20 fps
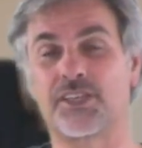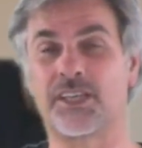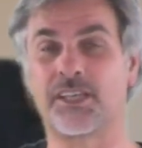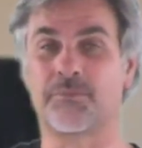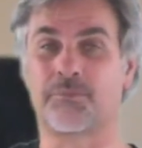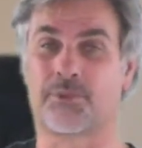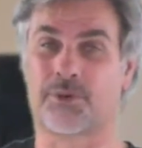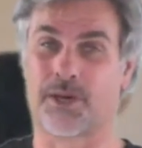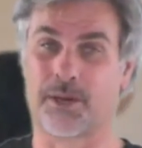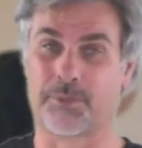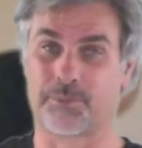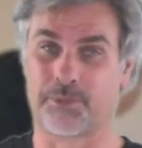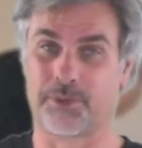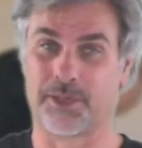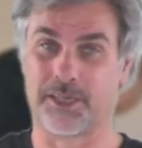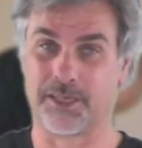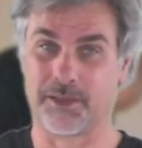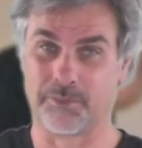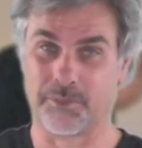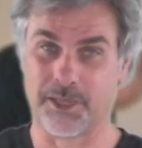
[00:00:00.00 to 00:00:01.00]
in
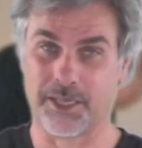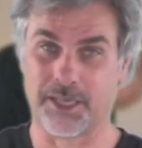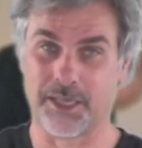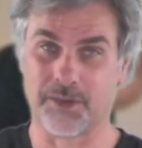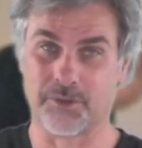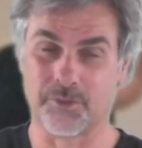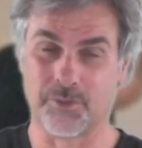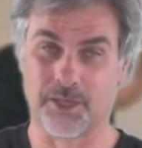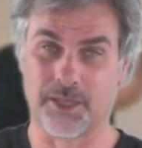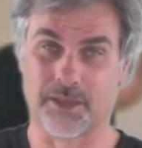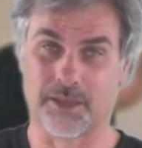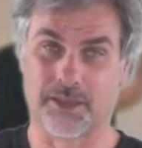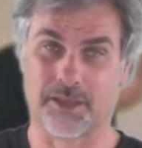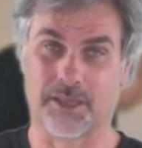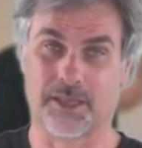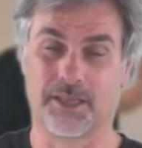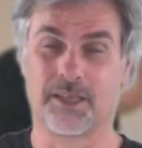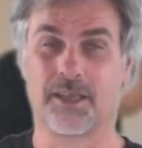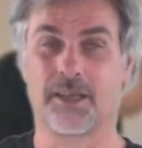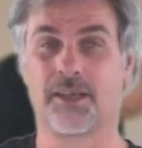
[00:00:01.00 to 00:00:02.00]
properly to begin with.
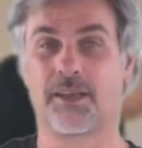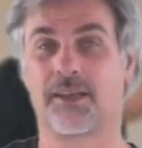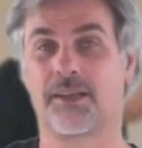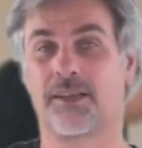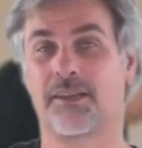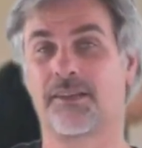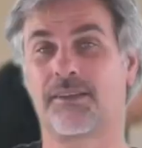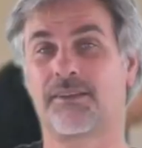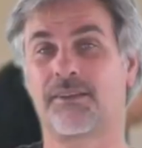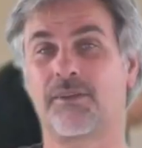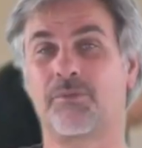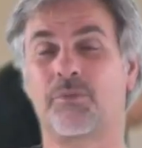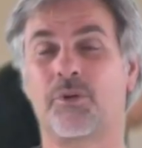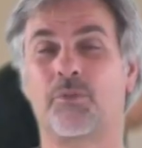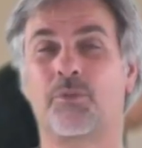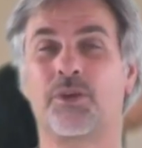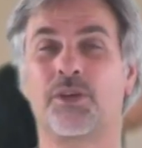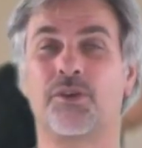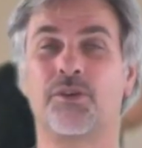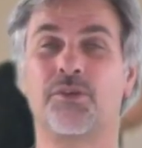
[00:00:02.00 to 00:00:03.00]
You see, what
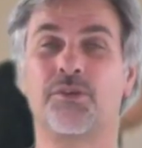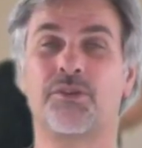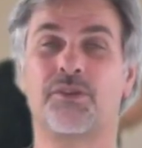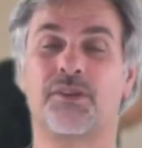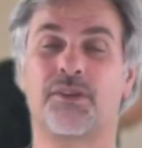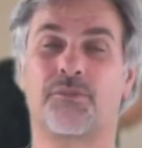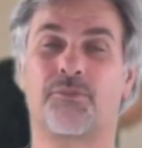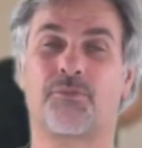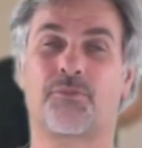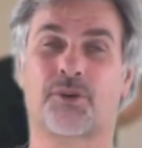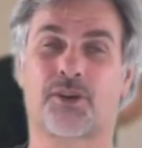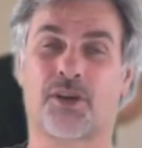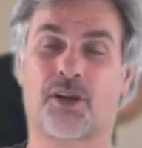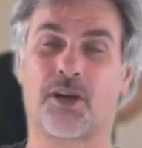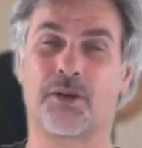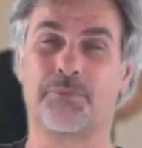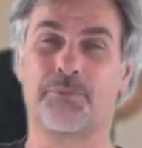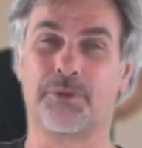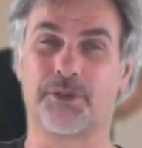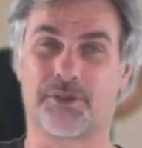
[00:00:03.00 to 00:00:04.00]
we use for carpet